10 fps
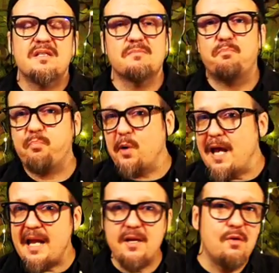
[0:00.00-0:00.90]
It's a
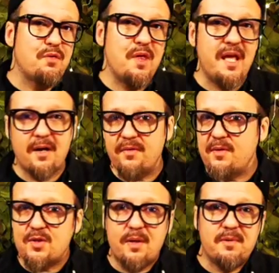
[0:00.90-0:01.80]
brand new thing on
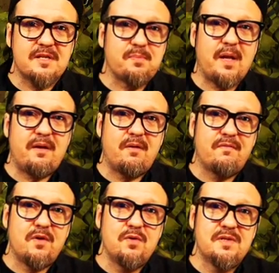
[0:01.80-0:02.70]
the Toybox Player
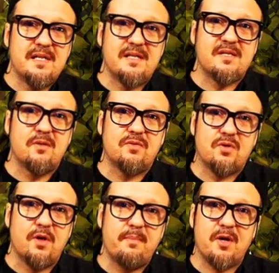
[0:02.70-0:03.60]
Reviews, and it's called
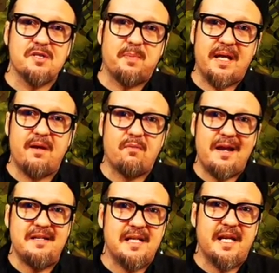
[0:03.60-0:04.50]
Toybox Player
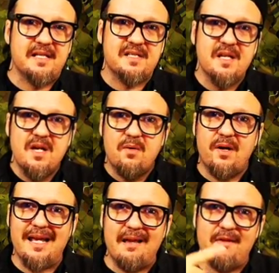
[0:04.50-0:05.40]
Ratings,
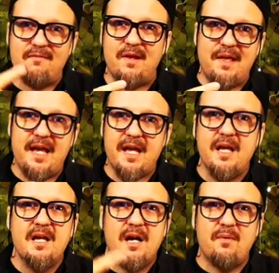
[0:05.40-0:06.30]
where I give everything
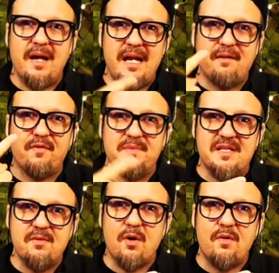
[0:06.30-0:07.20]
a rating from
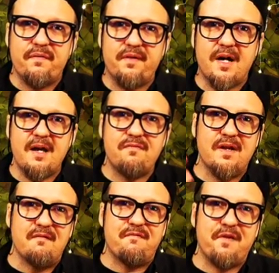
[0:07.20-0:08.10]
0 to 5
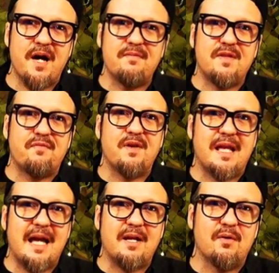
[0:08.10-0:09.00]
in 5 different
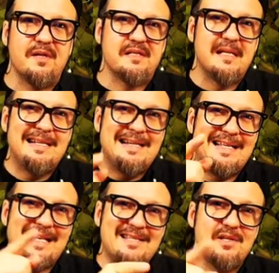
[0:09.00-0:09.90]
categories.
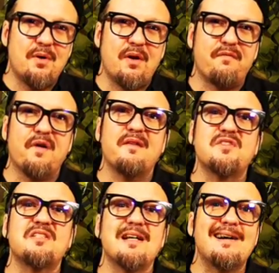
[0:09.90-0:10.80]
And that's 0 to 5
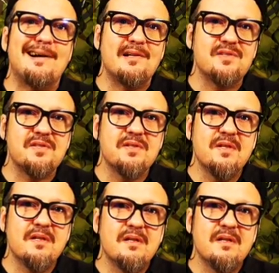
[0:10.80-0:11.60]
stars.